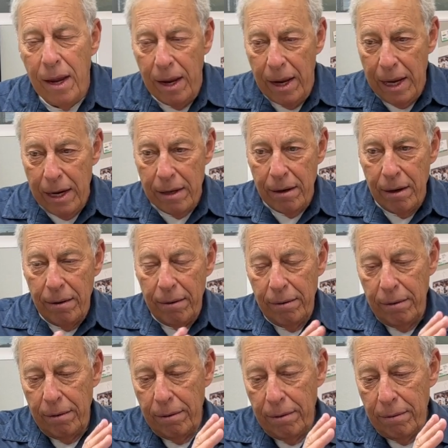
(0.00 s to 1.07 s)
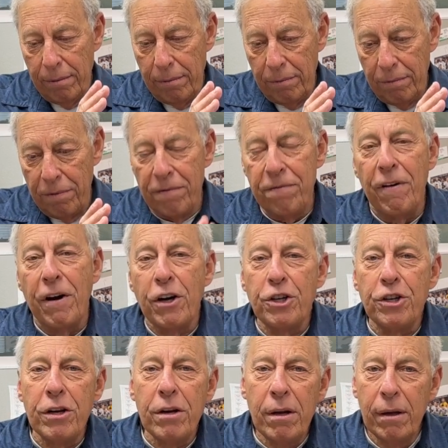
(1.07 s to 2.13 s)
in
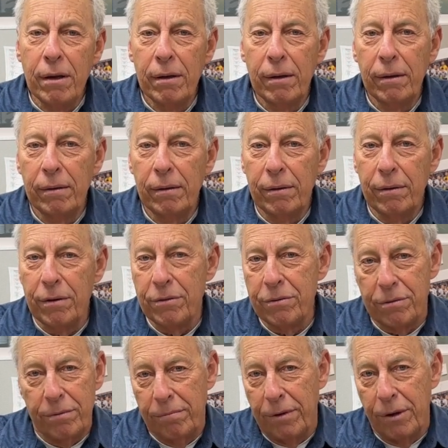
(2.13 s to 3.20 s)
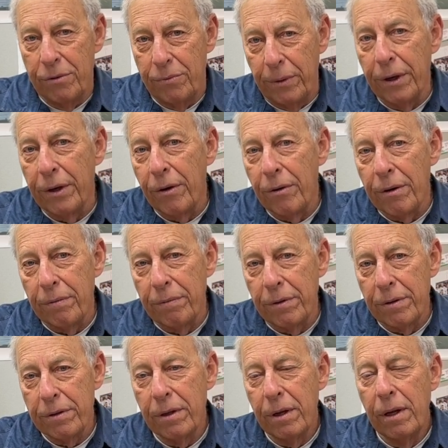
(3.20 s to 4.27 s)
function there's there's really no
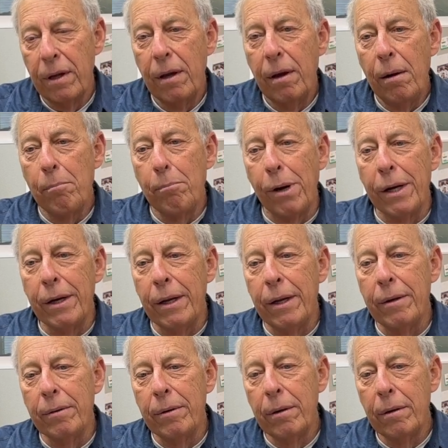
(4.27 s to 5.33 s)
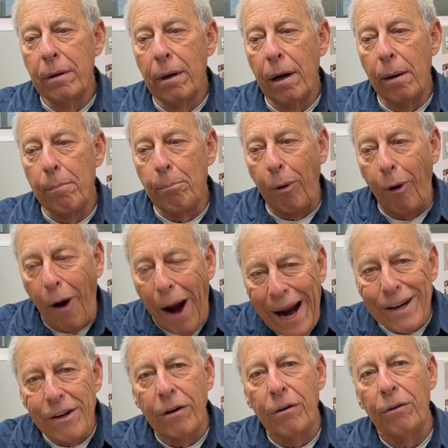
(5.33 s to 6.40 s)
difference but in a
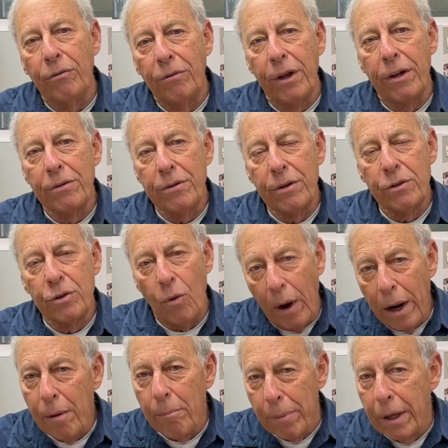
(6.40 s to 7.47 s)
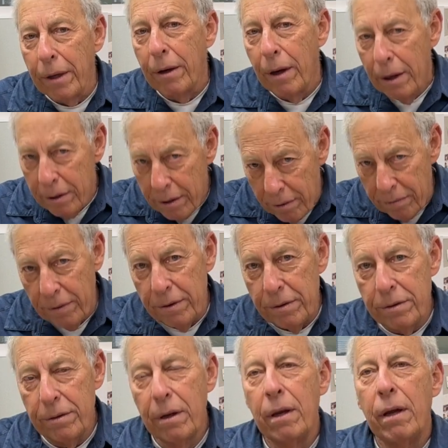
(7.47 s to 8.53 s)
practical sense there's quite a big
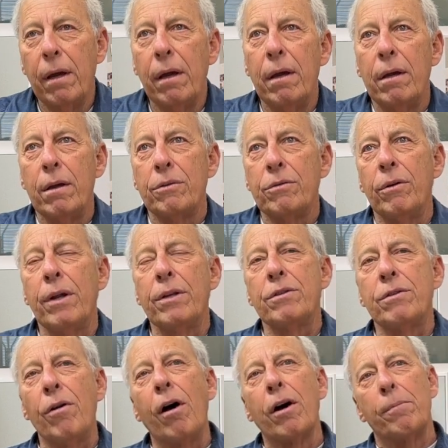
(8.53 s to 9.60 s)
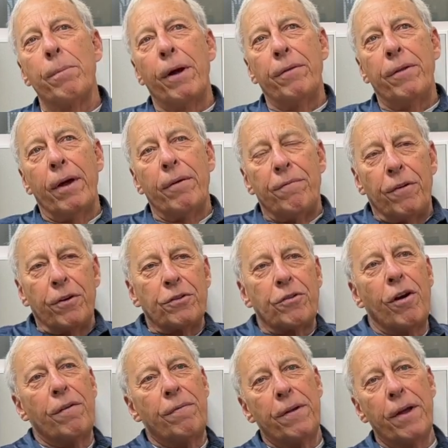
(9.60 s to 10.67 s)
difference so let's talk about that first off